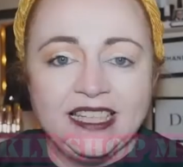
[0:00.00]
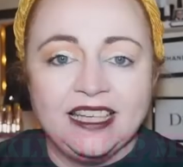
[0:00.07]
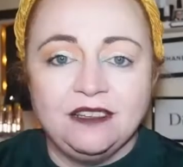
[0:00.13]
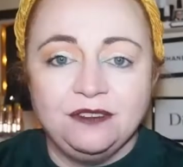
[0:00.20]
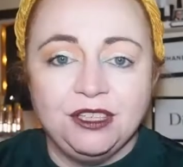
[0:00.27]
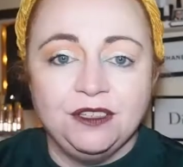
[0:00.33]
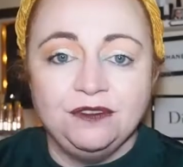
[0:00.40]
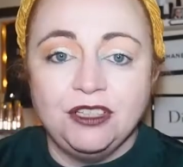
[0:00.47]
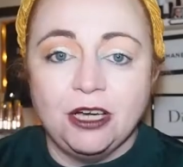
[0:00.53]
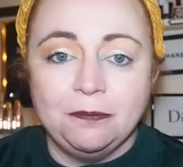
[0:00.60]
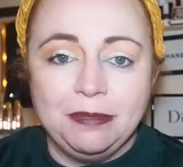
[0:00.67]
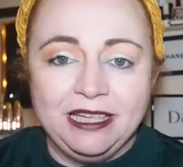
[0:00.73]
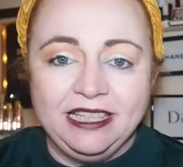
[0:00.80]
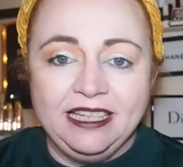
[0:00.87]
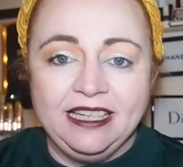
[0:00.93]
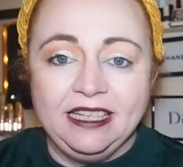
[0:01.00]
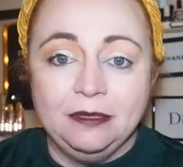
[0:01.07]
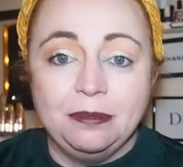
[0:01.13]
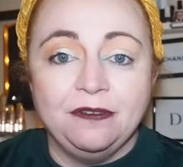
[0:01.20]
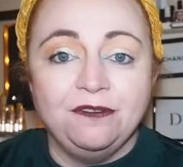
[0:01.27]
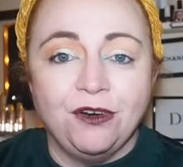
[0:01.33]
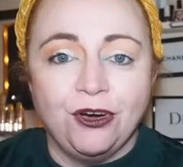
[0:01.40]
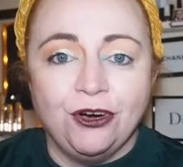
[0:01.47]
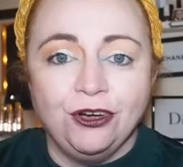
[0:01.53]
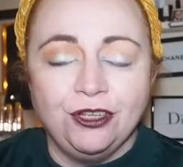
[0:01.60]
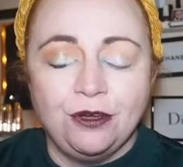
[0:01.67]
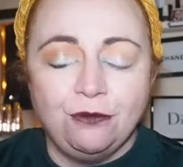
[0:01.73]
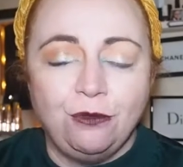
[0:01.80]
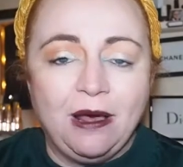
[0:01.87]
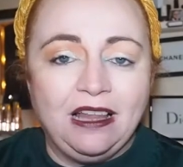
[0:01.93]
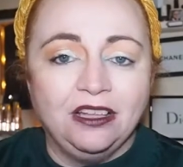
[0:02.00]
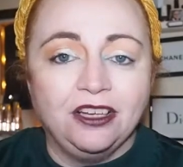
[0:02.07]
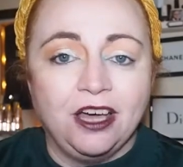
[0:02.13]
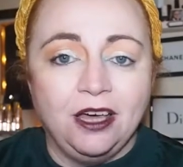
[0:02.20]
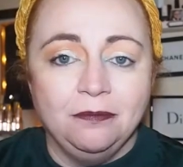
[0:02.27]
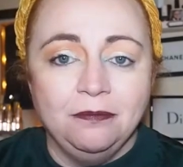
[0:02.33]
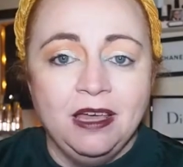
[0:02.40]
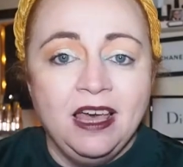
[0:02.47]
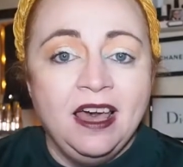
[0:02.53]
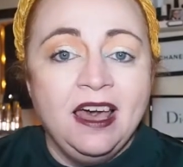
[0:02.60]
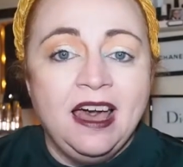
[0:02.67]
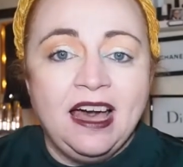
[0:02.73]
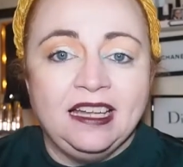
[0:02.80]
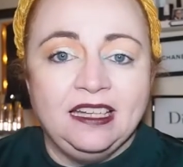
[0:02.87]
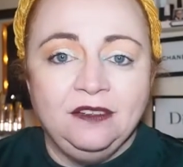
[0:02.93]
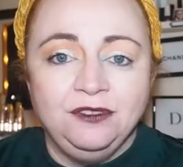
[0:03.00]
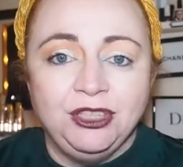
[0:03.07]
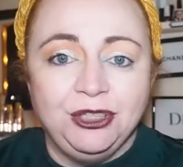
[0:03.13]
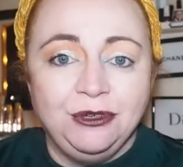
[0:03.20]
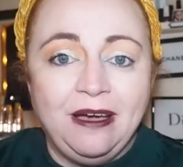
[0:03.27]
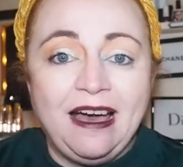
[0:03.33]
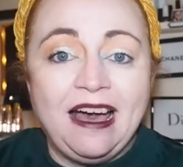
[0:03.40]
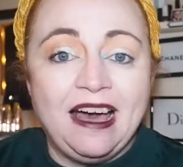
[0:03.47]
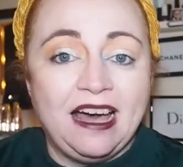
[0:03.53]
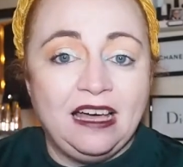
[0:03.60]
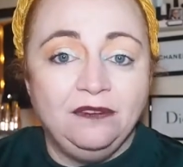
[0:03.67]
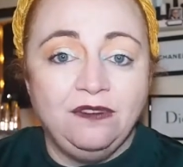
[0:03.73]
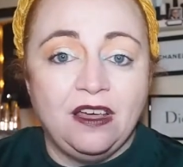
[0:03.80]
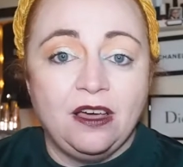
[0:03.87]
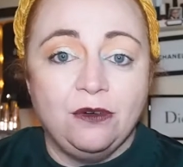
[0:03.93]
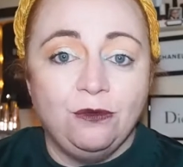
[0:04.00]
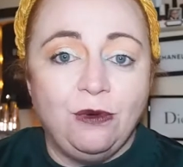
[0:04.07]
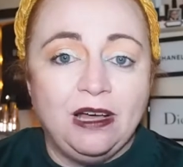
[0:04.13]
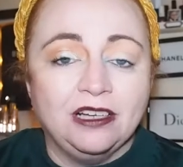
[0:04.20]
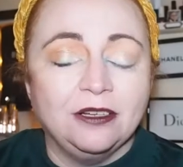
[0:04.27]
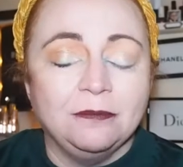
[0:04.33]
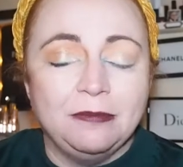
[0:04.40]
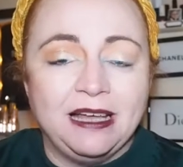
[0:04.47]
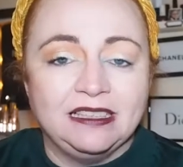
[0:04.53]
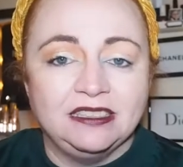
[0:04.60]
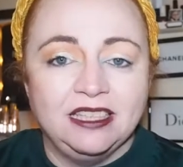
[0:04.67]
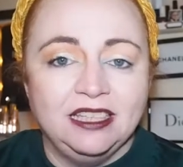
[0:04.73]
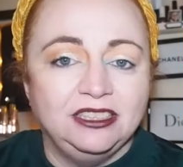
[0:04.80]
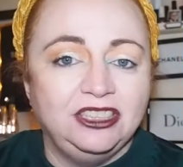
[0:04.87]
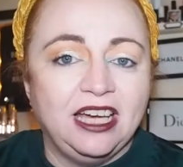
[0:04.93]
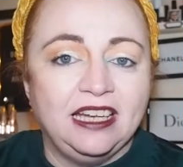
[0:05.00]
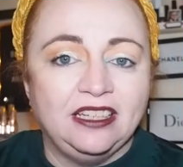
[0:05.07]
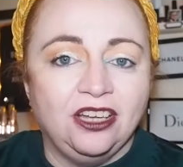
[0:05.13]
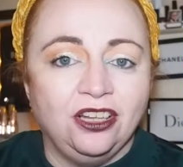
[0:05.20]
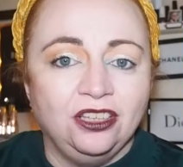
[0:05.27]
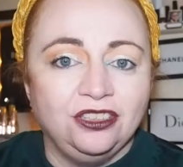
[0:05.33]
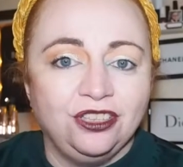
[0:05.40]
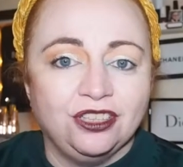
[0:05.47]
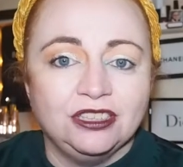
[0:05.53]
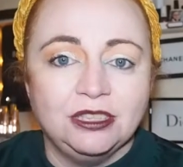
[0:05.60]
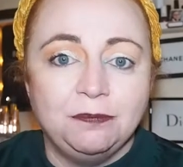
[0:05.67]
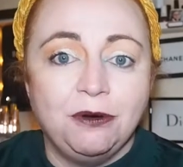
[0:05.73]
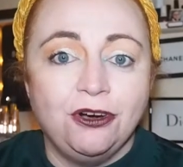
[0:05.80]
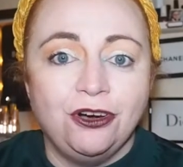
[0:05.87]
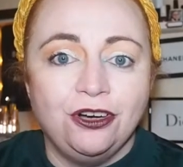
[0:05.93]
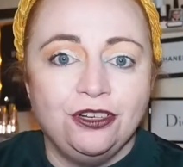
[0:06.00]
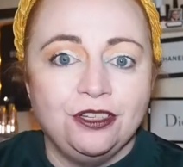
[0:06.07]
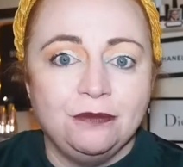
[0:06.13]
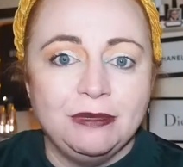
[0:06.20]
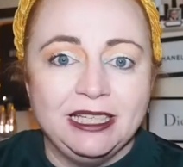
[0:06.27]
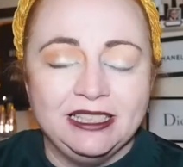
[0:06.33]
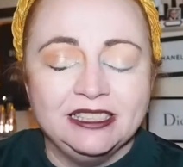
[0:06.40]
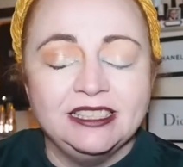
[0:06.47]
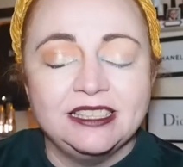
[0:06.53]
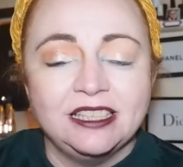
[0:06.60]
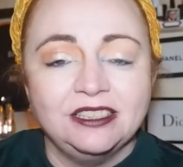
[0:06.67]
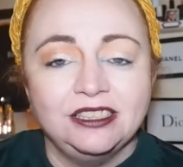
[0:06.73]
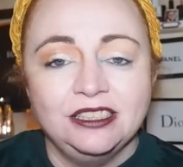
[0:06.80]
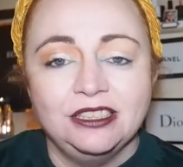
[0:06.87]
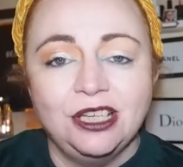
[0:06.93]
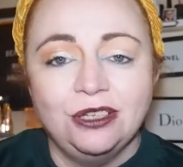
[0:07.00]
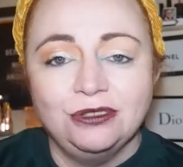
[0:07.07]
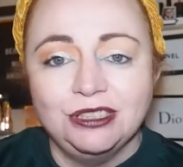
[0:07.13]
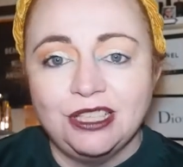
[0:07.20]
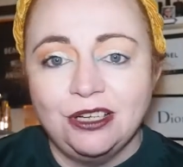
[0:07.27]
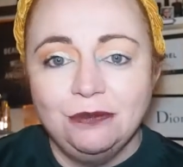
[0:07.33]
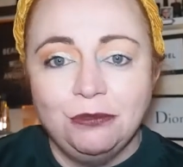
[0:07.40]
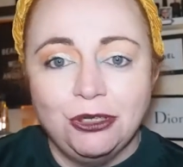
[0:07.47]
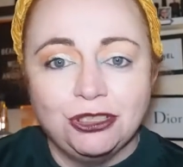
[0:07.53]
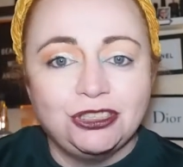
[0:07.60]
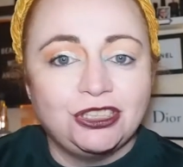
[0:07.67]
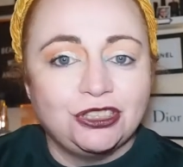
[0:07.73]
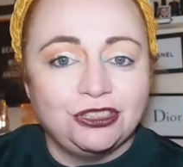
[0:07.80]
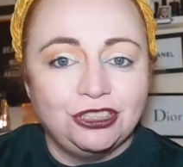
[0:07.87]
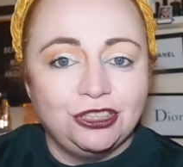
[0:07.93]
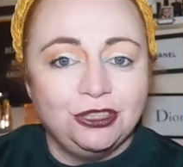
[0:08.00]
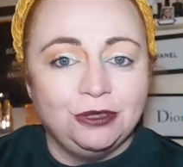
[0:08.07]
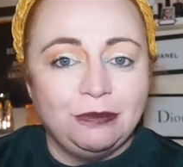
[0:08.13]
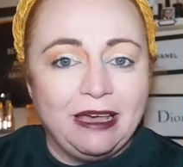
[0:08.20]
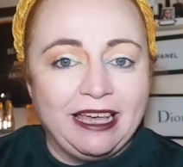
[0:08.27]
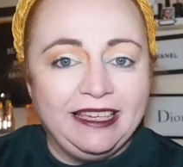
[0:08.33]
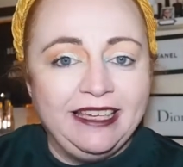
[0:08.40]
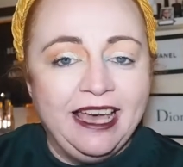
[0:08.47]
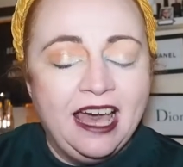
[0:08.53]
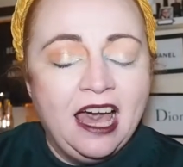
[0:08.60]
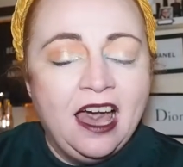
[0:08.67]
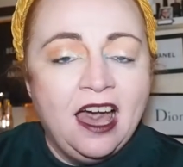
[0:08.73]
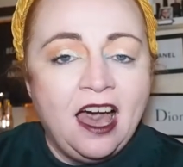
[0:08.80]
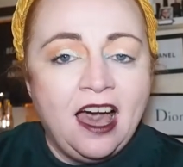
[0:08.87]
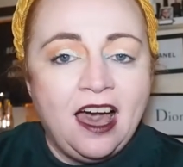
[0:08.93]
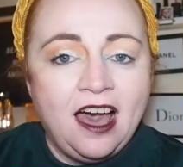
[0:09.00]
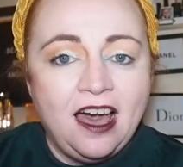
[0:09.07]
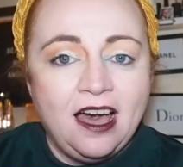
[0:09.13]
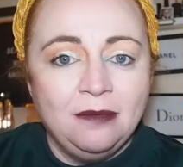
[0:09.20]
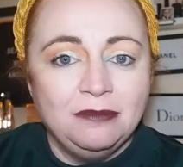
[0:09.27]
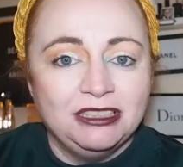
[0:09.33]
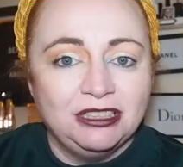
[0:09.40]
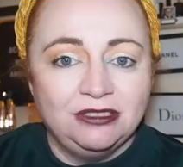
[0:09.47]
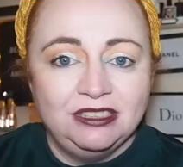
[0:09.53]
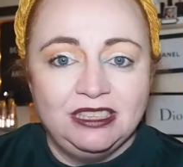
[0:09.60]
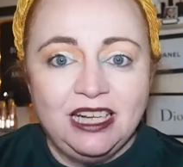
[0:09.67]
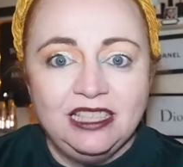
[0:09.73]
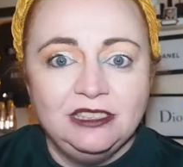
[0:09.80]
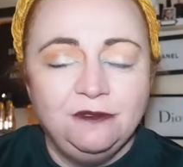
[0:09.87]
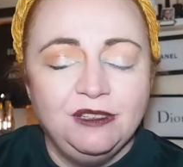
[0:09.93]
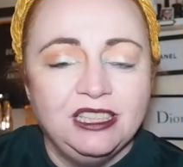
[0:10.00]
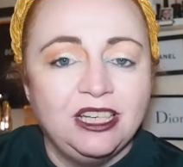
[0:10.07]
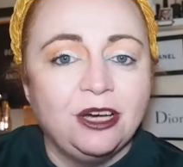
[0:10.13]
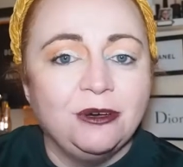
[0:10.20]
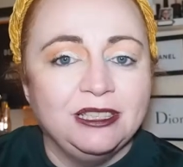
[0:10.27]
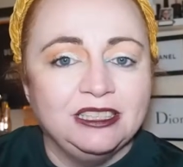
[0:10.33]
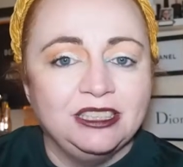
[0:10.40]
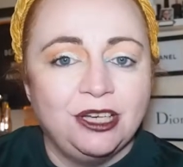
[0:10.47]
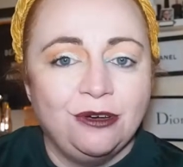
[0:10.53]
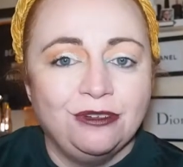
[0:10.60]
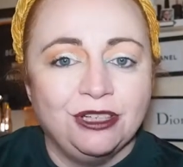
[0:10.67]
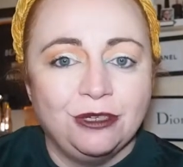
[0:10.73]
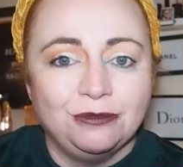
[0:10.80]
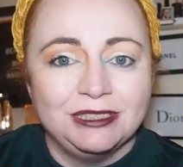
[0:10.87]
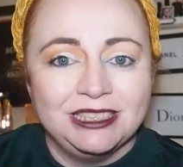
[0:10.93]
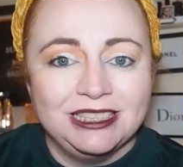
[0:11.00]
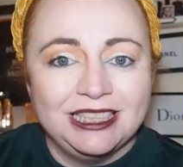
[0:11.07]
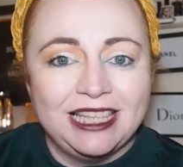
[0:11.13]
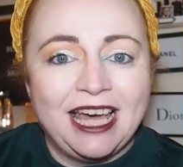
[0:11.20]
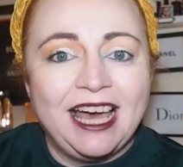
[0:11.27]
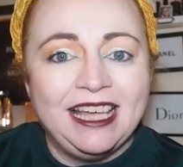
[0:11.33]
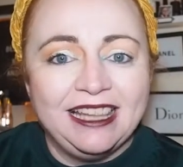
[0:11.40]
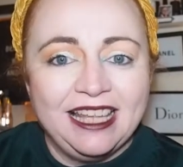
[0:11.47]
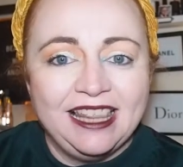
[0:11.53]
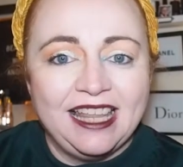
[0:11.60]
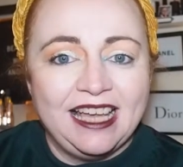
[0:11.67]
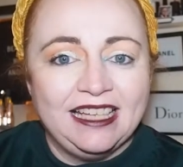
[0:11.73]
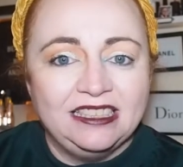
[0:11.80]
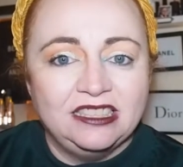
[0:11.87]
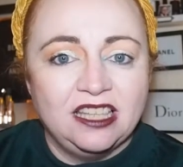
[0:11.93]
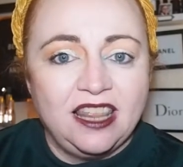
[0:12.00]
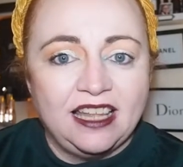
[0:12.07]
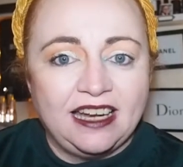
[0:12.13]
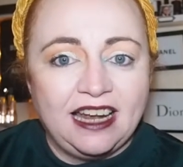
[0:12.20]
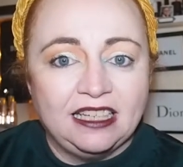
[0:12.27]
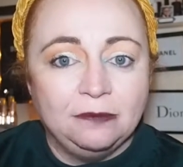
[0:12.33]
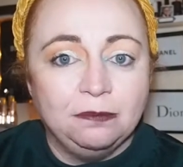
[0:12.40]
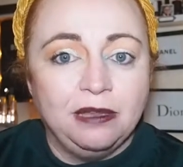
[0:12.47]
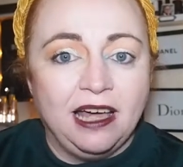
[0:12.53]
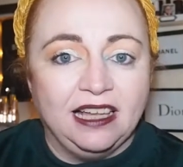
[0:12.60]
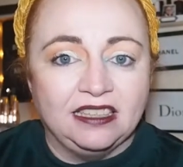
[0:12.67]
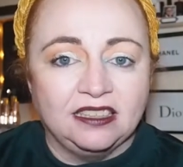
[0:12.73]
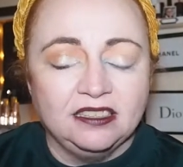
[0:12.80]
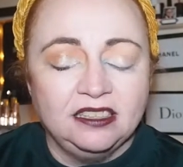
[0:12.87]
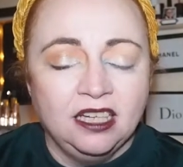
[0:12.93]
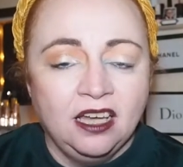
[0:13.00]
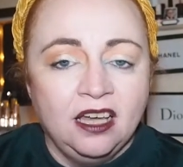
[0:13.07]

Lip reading: If you've not been here before, welcome. And if you have, welcome back to the channel. Your support means so much to me. So today's video is going up slightly later than I'd planned.